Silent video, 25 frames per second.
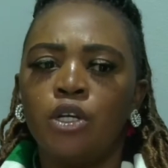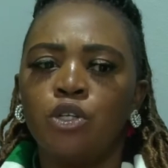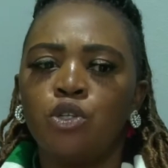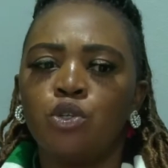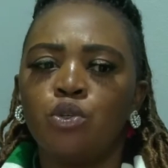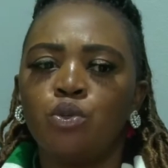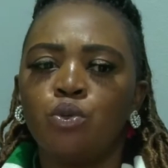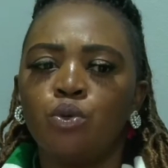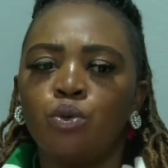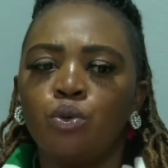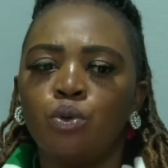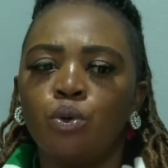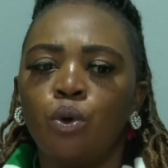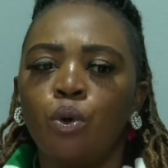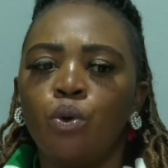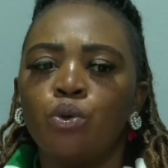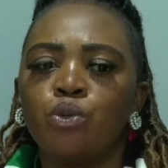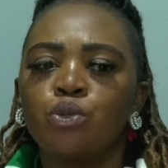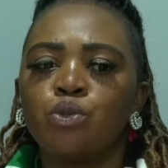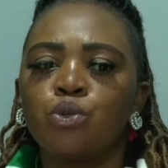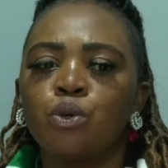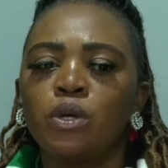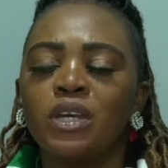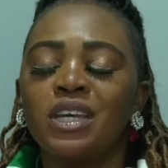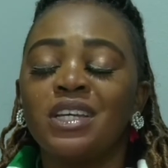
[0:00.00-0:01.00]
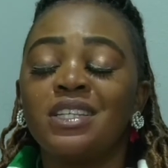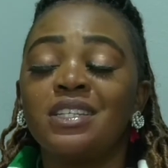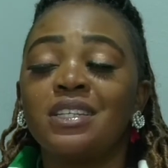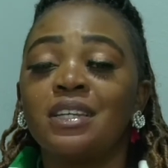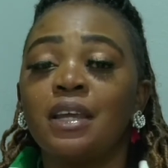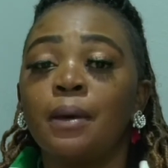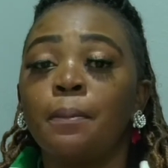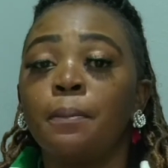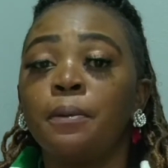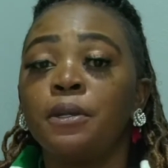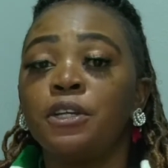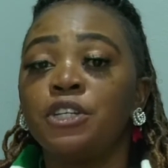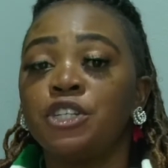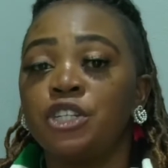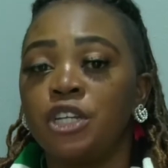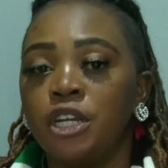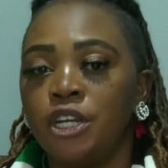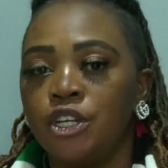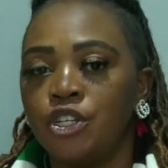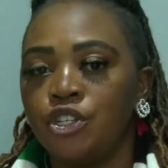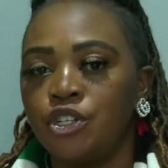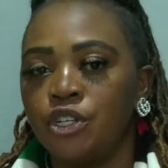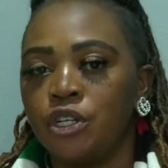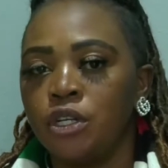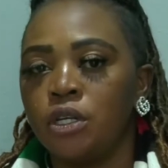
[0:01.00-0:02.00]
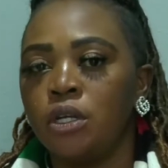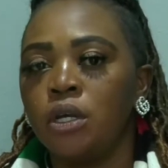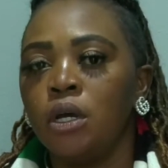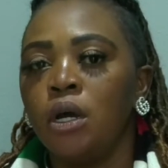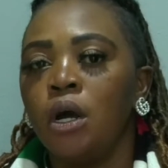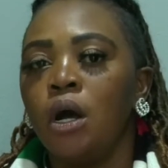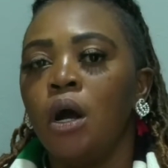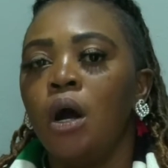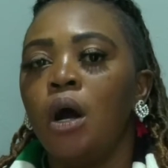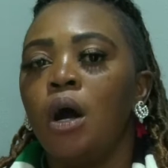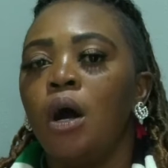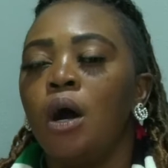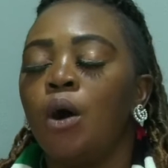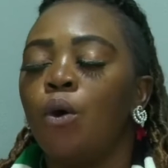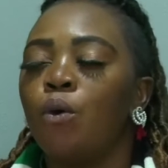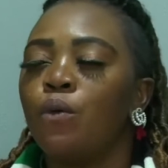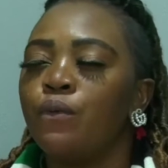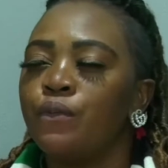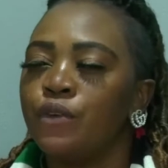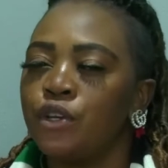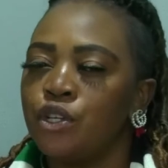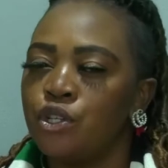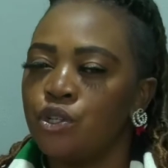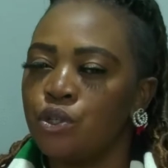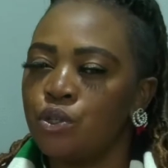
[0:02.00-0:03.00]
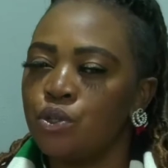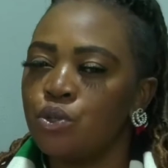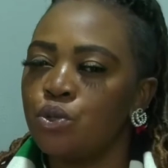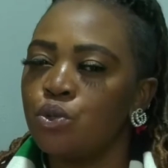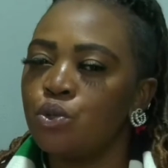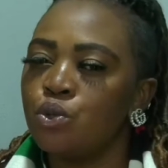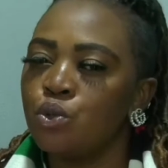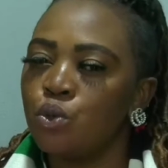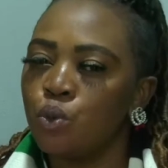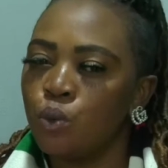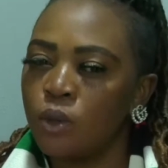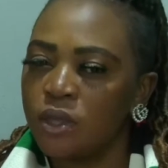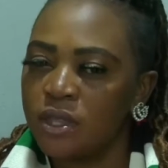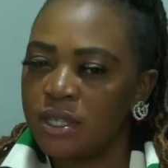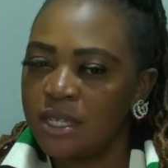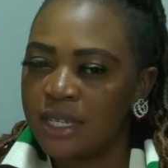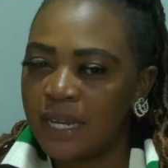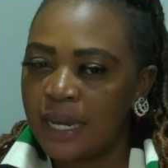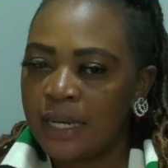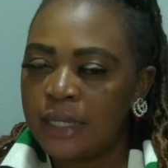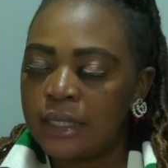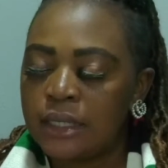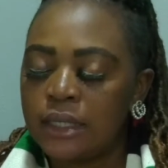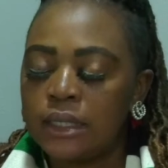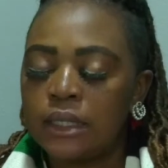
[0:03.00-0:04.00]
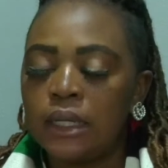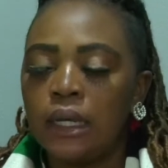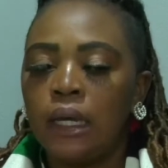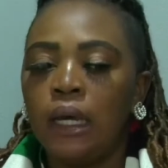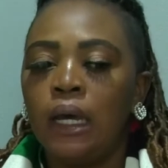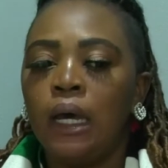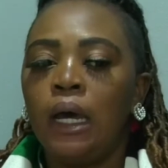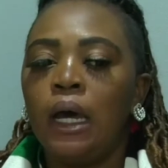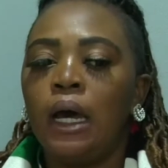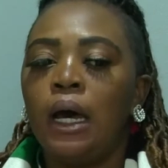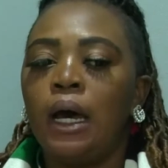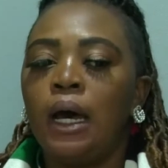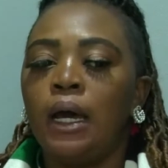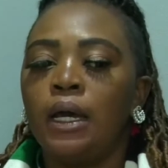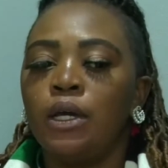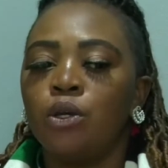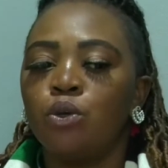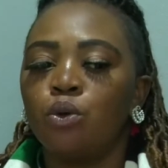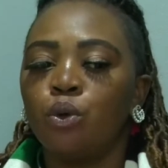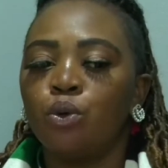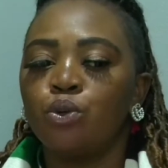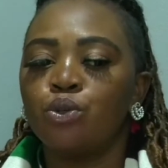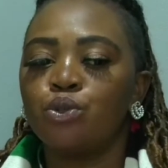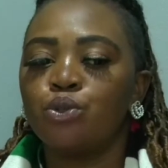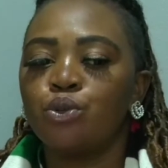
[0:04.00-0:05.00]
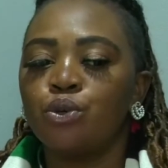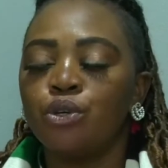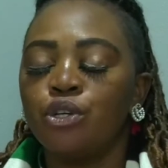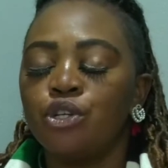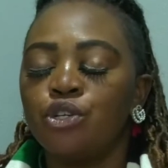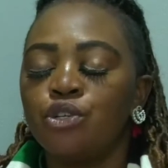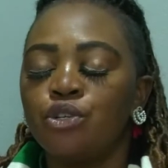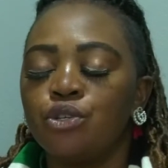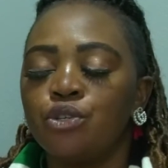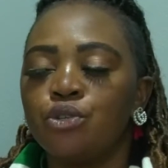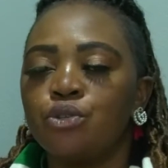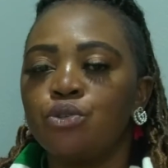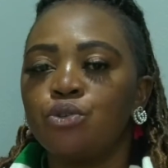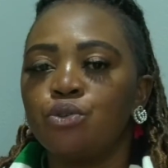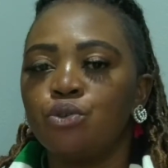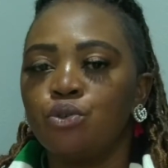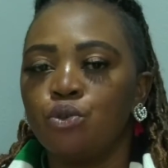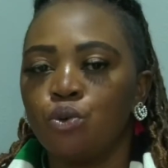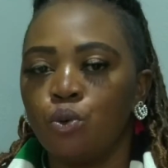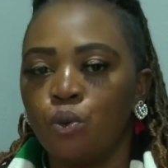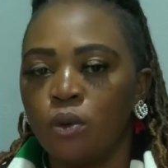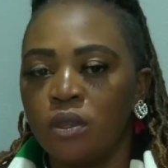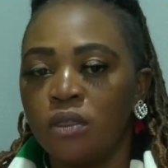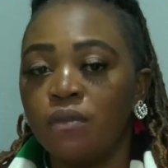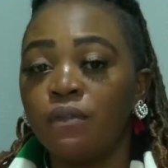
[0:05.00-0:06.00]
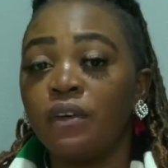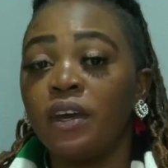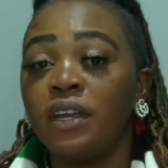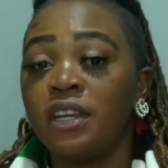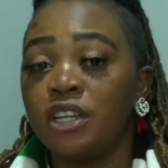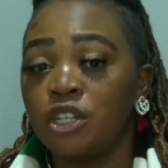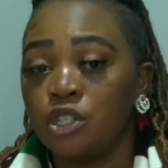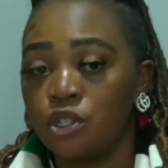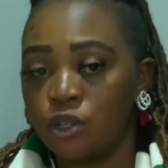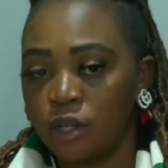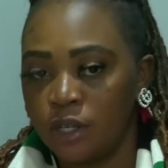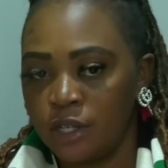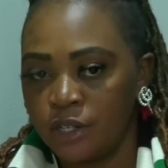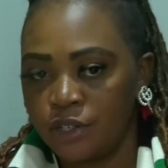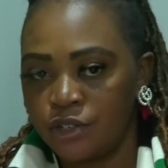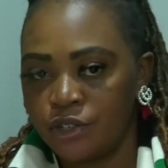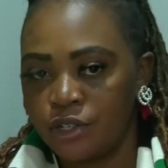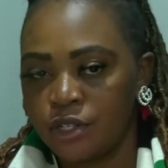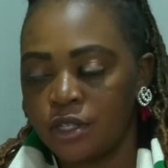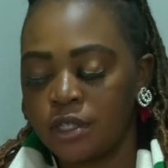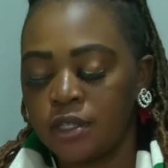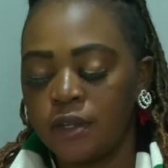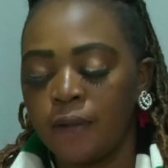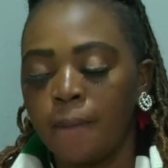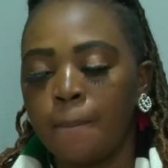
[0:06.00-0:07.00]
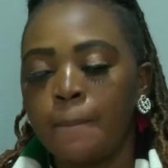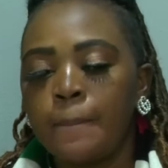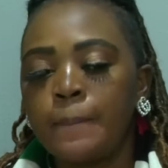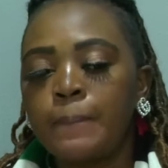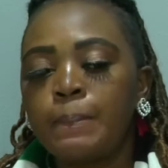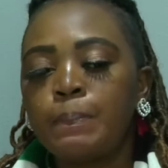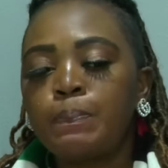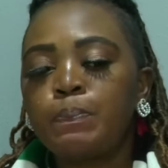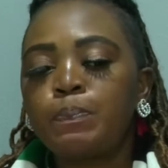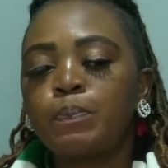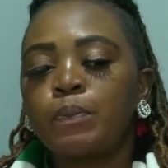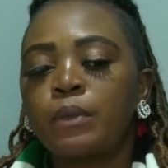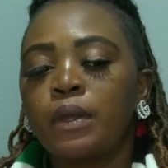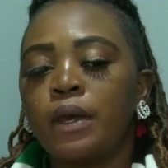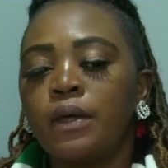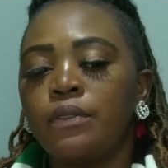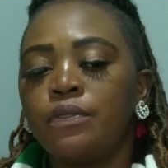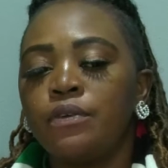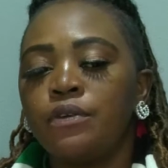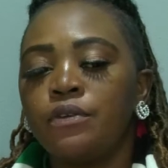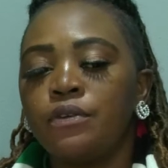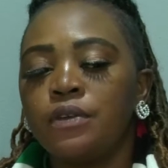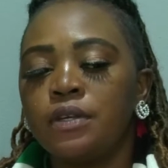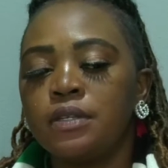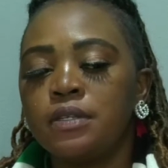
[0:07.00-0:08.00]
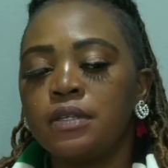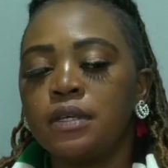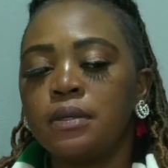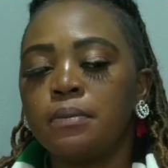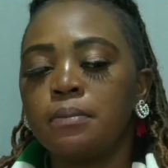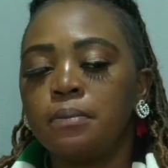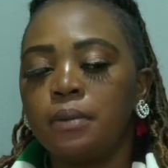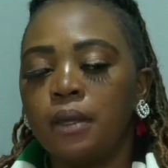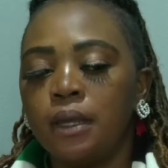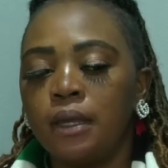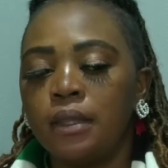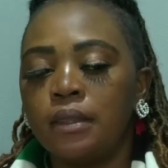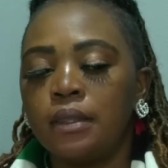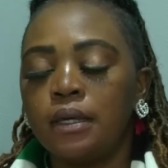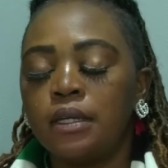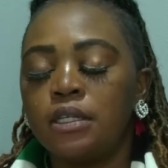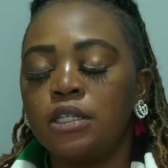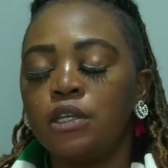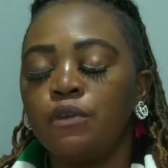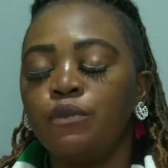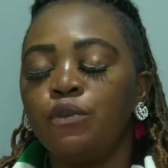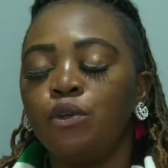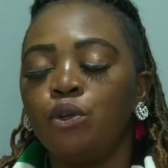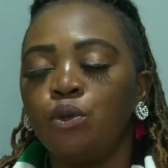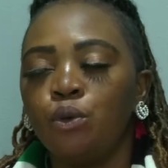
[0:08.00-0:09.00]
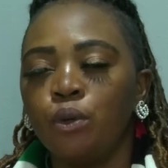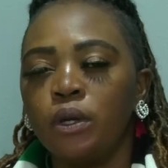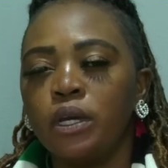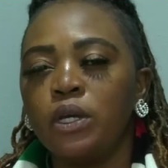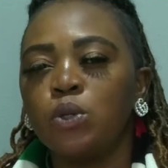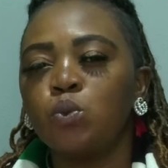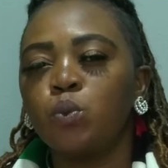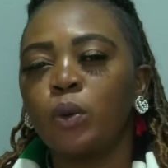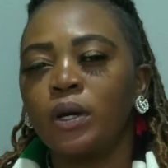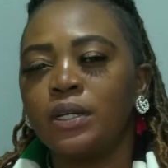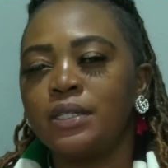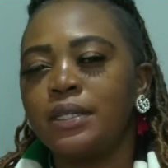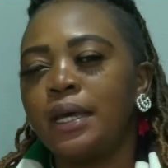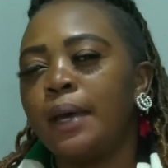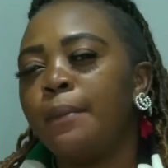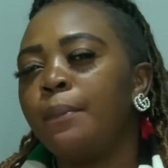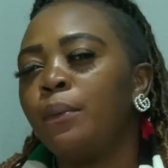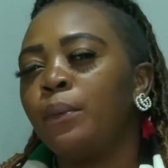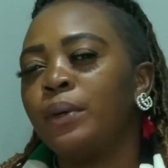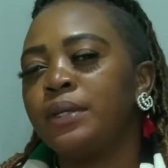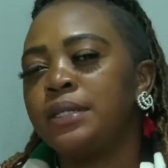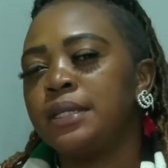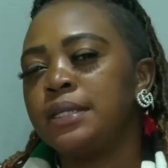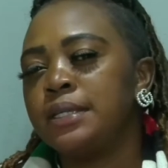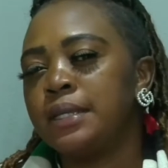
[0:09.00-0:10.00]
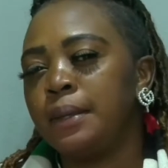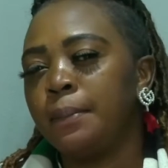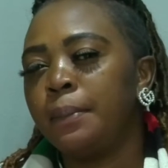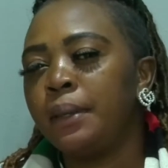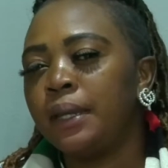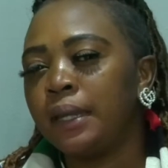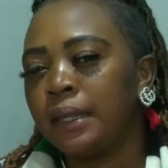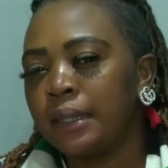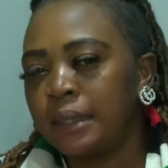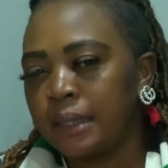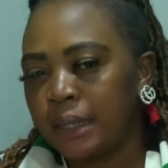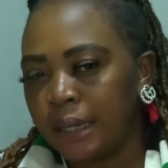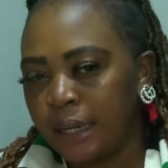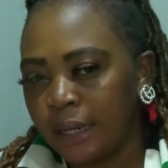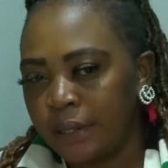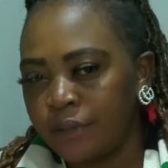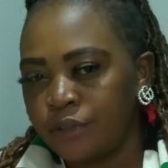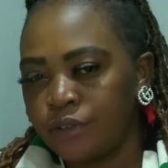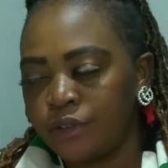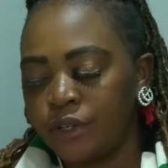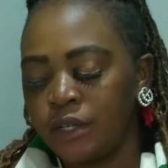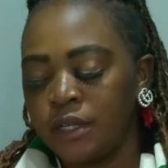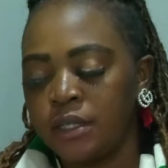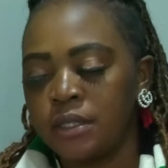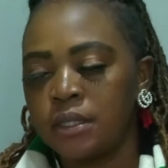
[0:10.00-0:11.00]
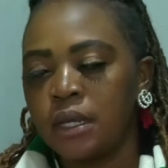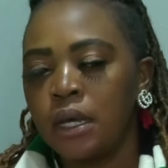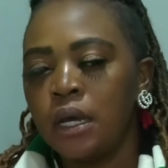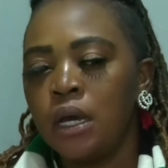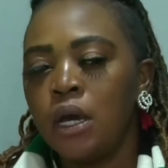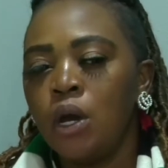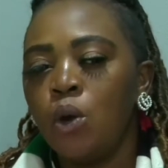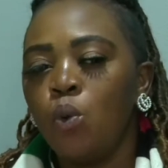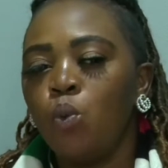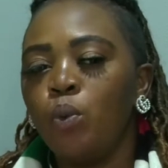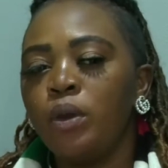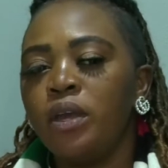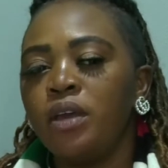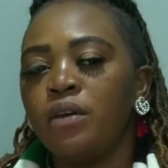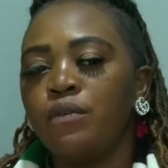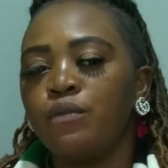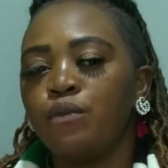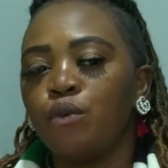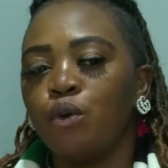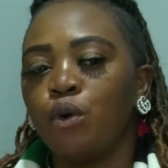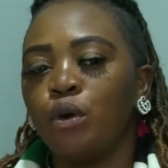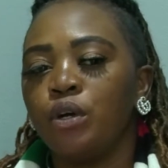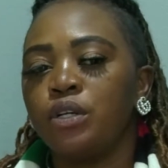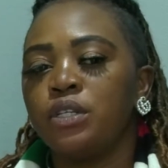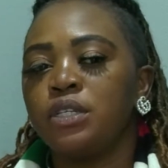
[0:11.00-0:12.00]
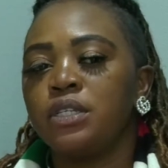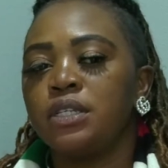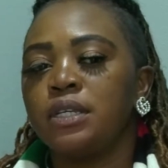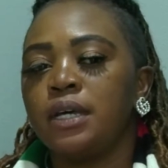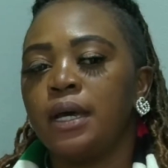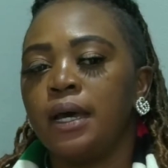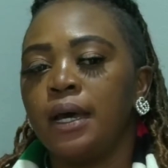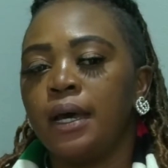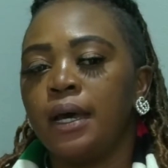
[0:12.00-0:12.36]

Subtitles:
to also get an appreciation of issues to do with debt and also issues to do with financial literacy. The reason being that if you look at what is happening in the country is we have got